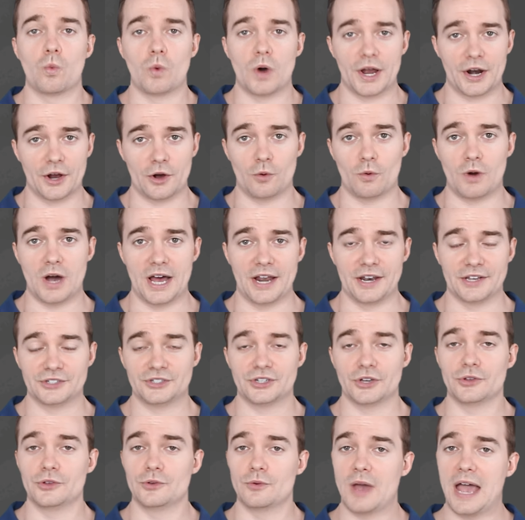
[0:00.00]
101.
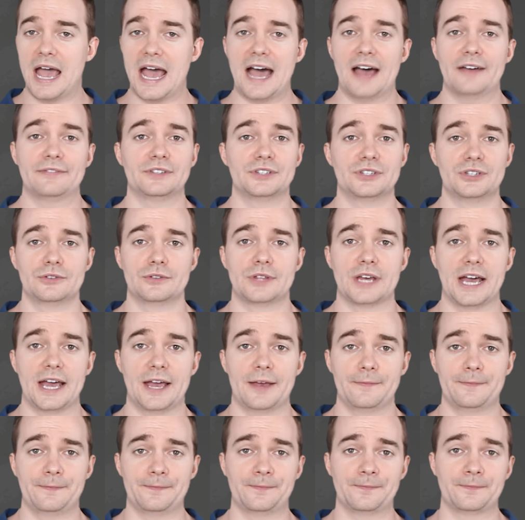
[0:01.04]
So you have to do that.